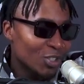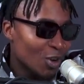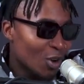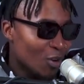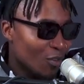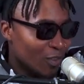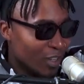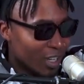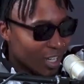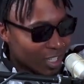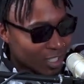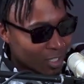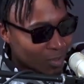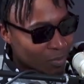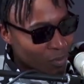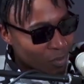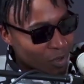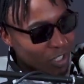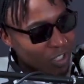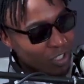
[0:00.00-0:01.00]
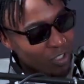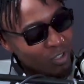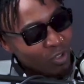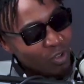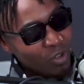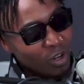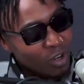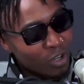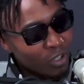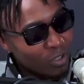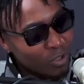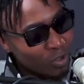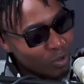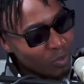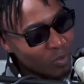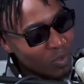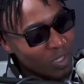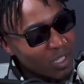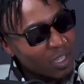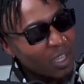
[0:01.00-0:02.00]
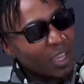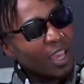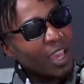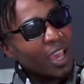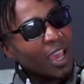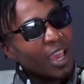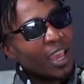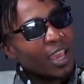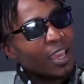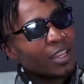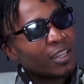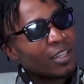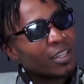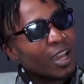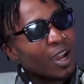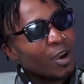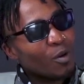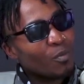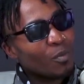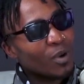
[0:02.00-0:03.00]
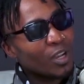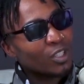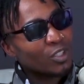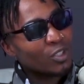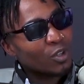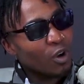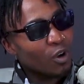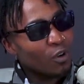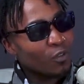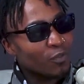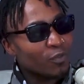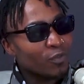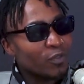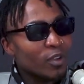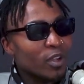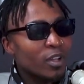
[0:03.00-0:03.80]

of an inspiration you are to me, and how much of